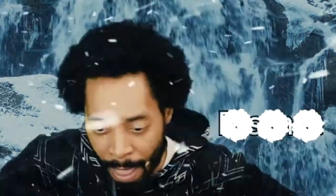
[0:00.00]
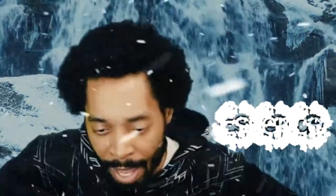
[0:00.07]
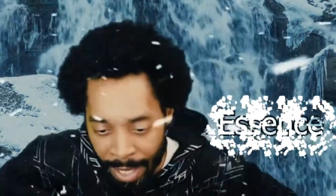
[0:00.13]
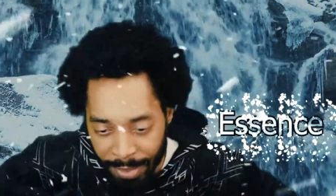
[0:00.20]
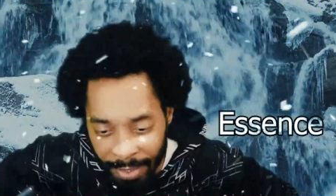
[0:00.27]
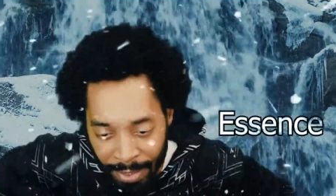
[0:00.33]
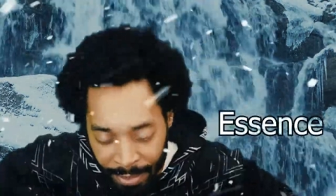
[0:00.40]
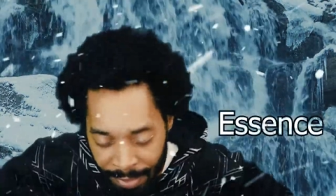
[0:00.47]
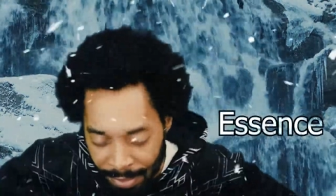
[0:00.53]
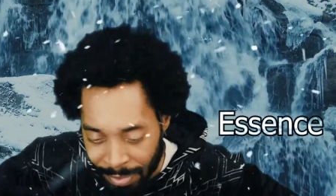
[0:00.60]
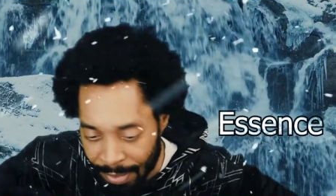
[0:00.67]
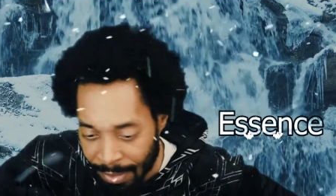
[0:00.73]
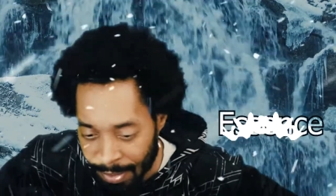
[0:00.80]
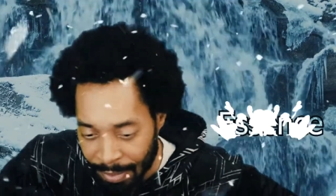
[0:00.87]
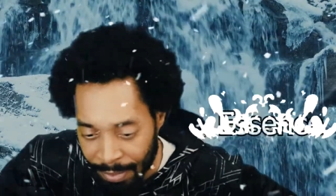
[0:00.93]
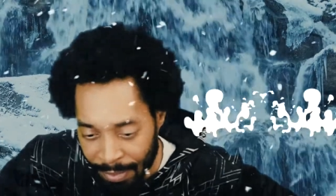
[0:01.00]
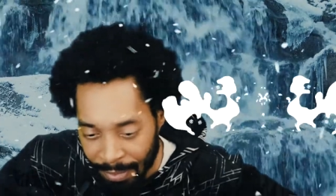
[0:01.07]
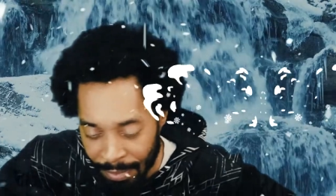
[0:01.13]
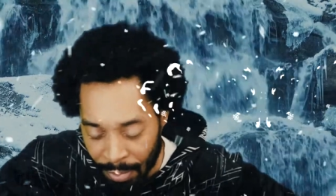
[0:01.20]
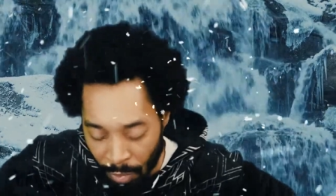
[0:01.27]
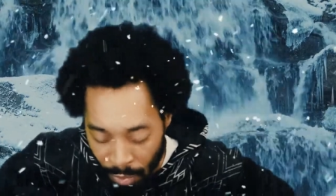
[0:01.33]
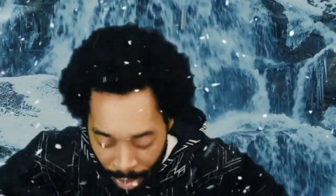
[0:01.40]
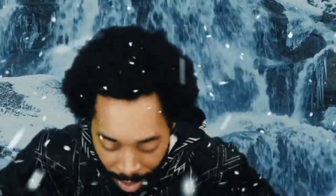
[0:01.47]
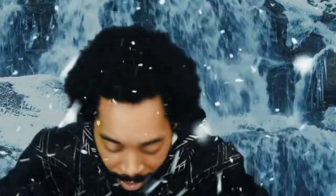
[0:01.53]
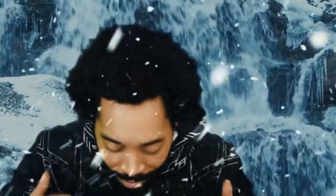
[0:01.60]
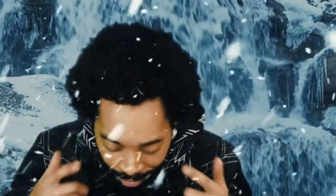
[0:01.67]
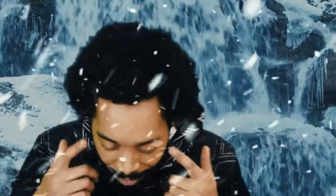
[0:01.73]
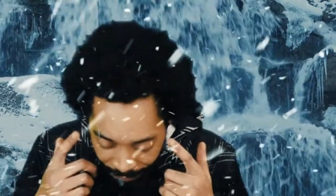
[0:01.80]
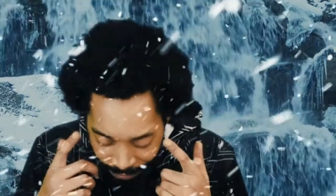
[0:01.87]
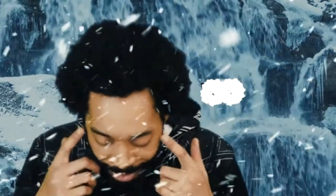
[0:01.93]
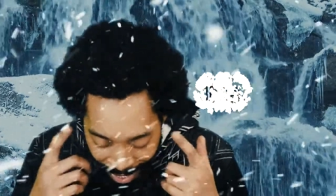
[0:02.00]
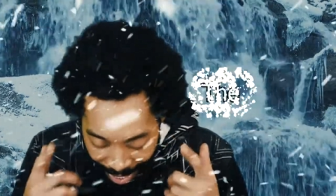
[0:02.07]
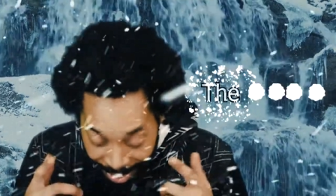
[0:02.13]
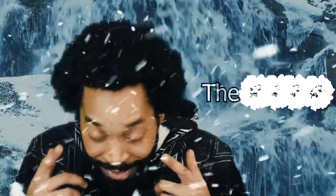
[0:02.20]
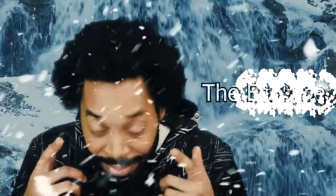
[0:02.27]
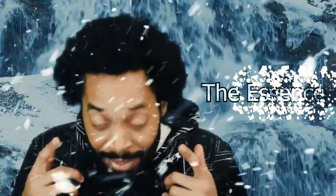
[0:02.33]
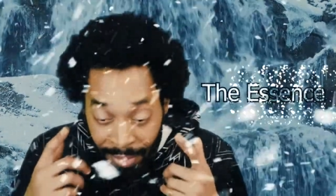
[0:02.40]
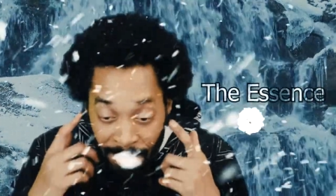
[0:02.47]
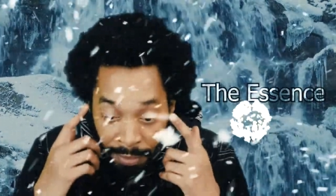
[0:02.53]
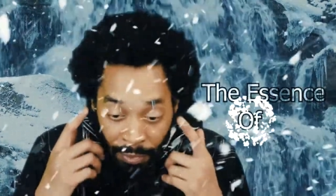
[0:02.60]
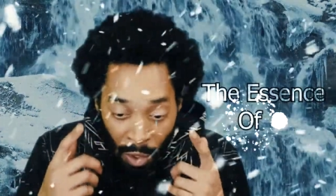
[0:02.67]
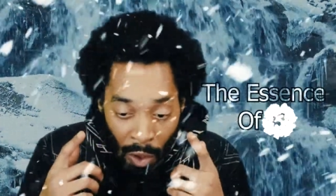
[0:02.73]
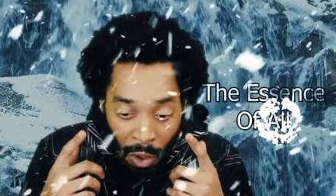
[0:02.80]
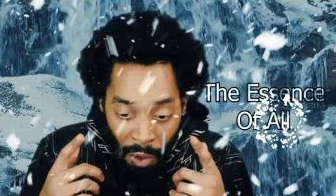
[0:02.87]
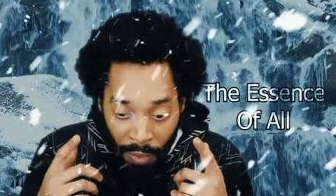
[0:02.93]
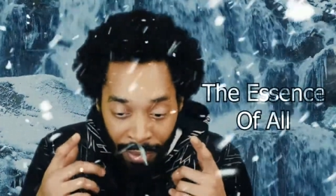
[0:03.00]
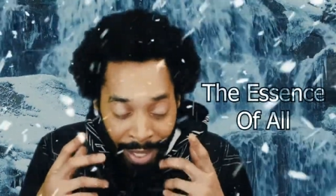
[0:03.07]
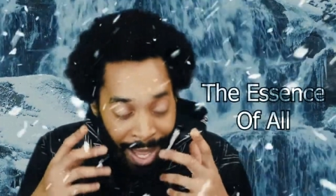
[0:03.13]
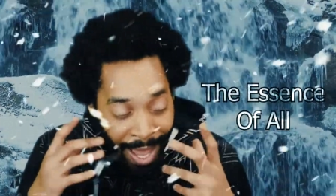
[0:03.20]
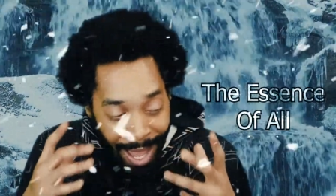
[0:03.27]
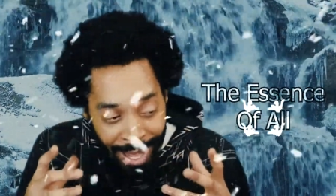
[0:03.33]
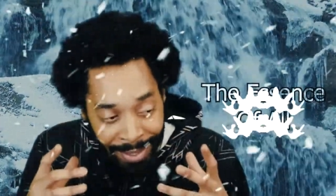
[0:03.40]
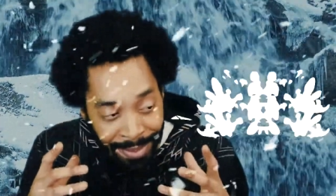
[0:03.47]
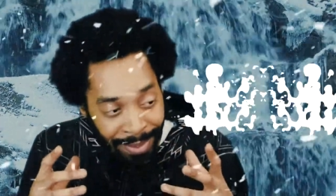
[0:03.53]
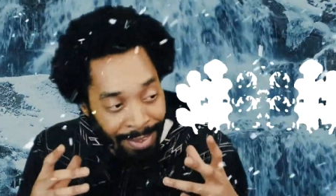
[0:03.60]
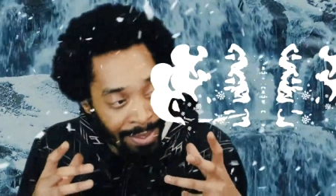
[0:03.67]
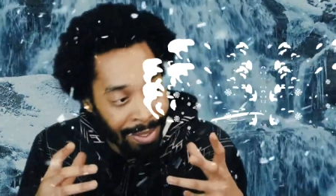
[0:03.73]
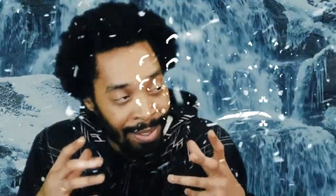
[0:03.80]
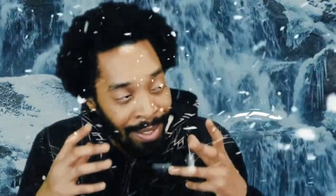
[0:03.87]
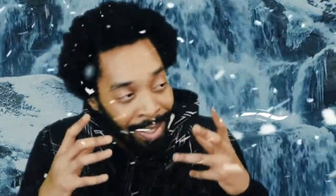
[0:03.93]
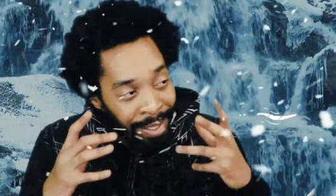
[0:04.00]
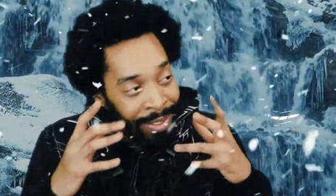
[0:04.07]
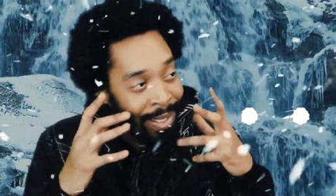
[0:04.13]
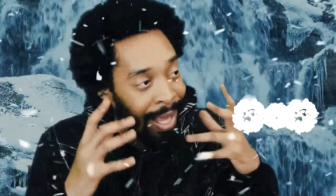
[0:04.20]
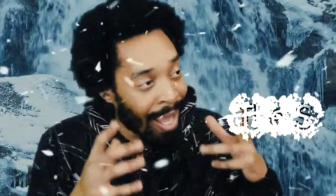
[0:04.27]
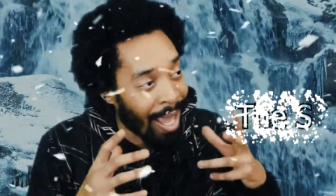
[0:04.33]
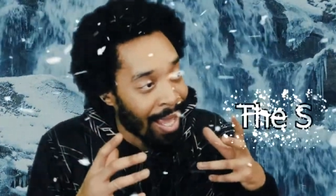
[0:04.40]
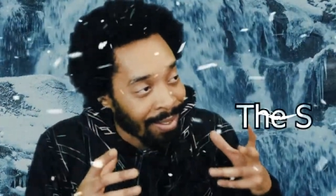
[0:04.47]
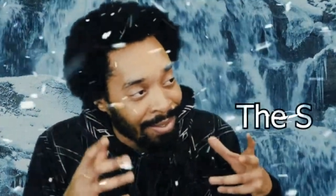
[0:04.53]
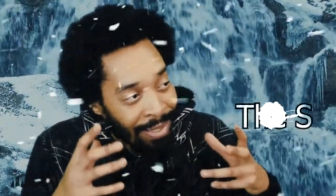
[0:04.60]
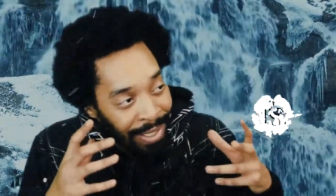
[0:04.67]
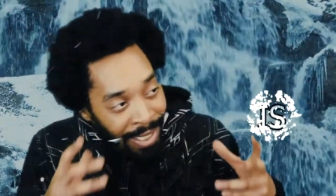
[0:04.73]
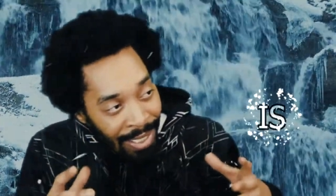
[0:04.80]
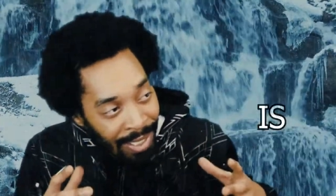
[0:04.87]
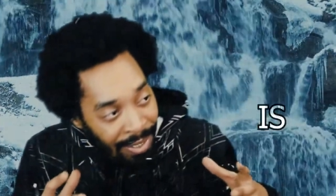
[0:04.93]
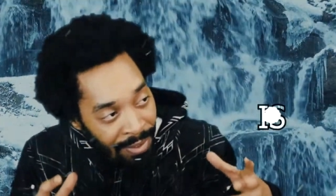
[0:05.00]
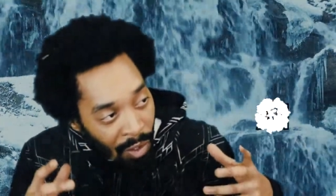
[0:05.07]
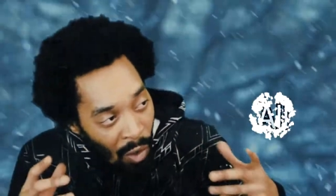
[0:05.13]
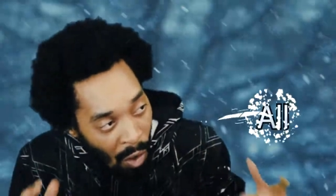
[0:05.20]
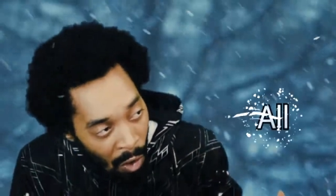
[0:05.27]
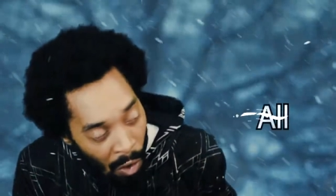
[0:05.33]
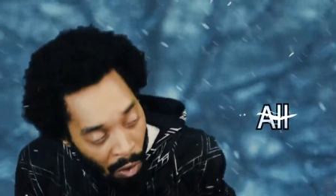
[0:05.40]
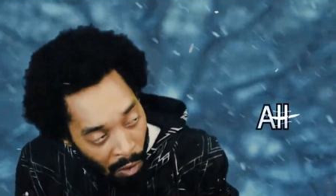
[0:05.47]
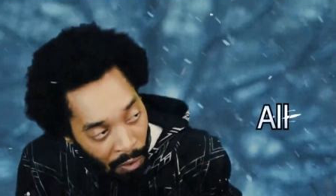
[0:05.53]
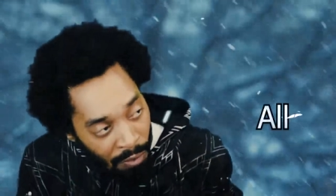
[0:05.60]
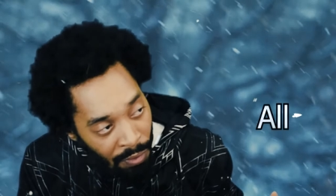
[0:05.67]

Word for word: essence. So you gotta think of the essence of all, the S, the S is all,